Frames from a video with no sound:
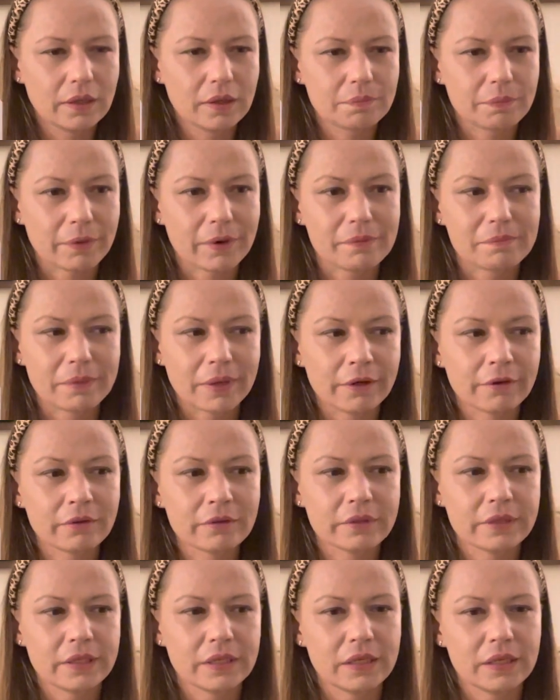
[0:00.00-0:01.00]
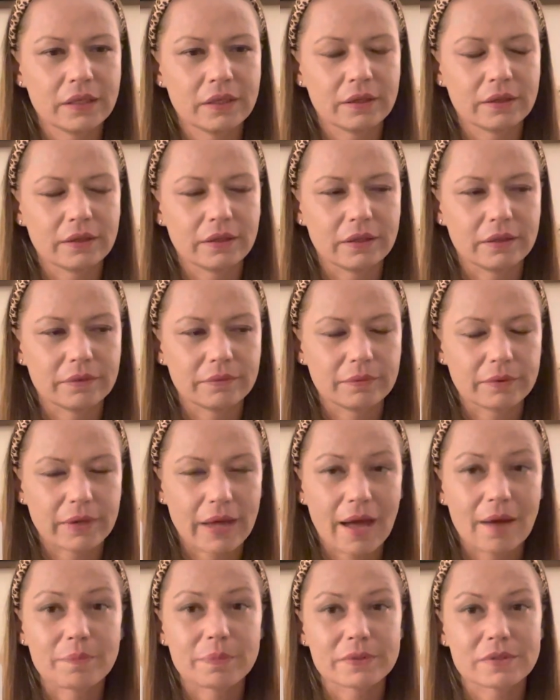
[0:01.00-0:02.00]
primarily
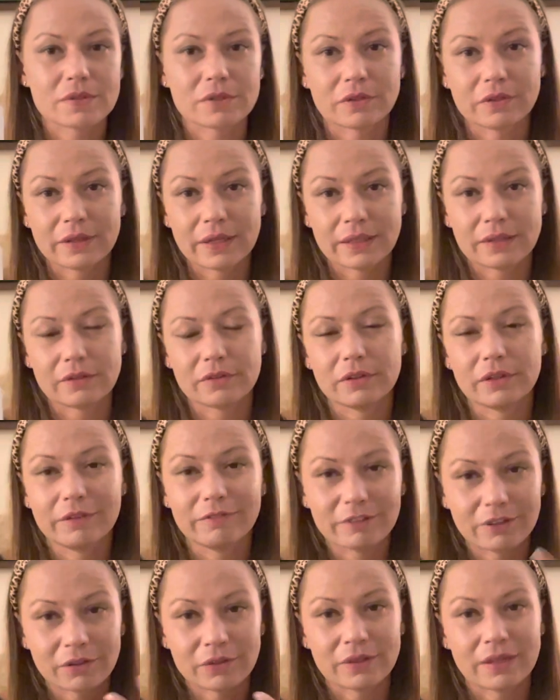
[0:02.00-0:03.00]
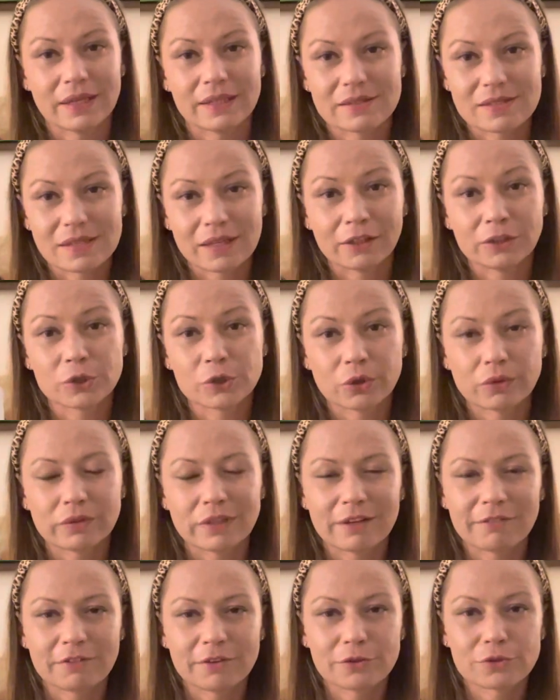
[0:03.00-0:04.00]
happens on that, even on that sexual
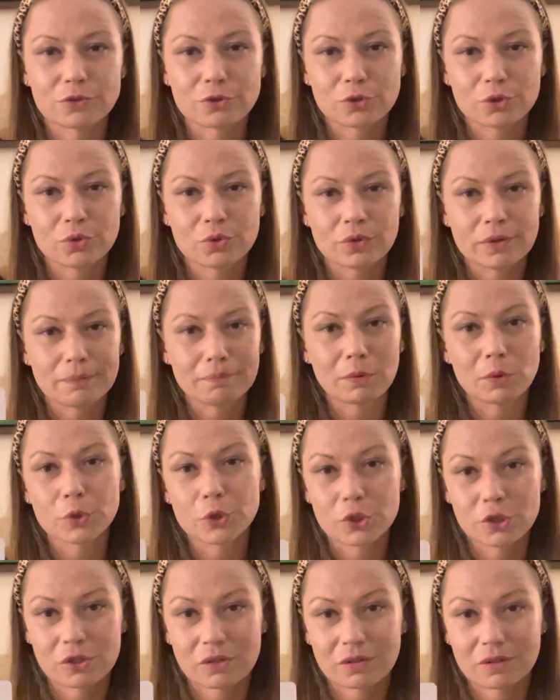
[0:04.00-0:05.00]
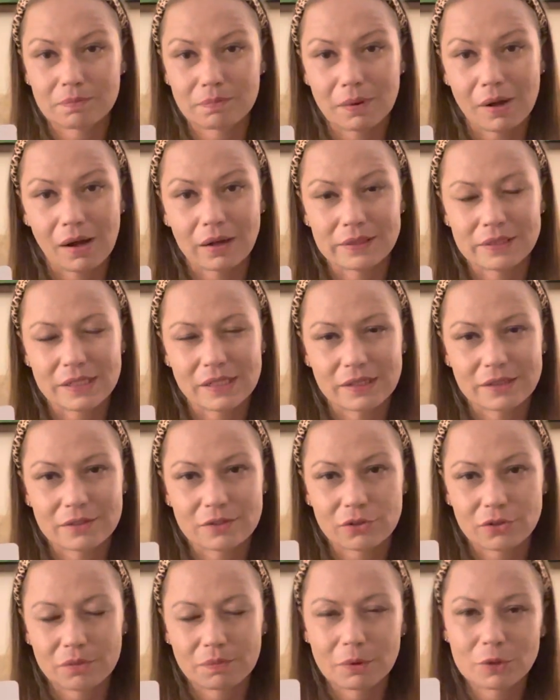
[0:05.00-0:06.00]
level, through emotional bonding,
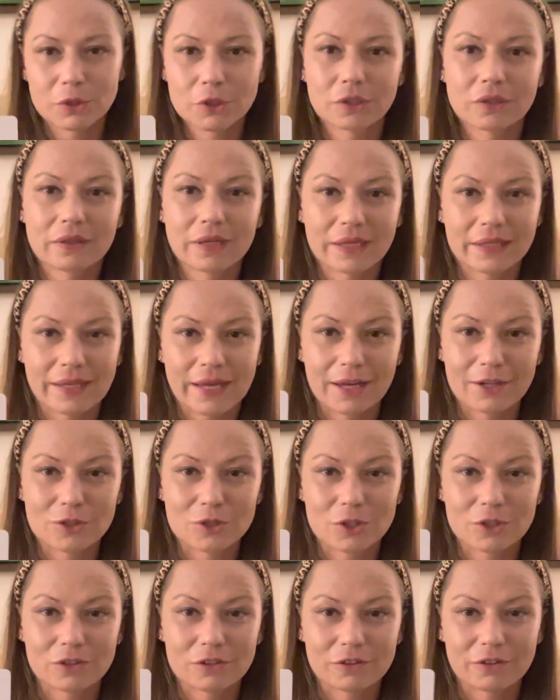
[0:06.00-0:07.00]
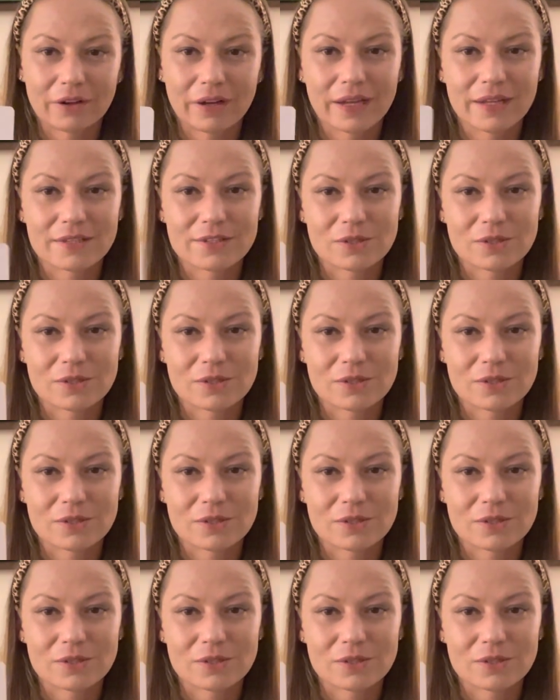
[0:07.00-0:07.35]
through emotional connection, right?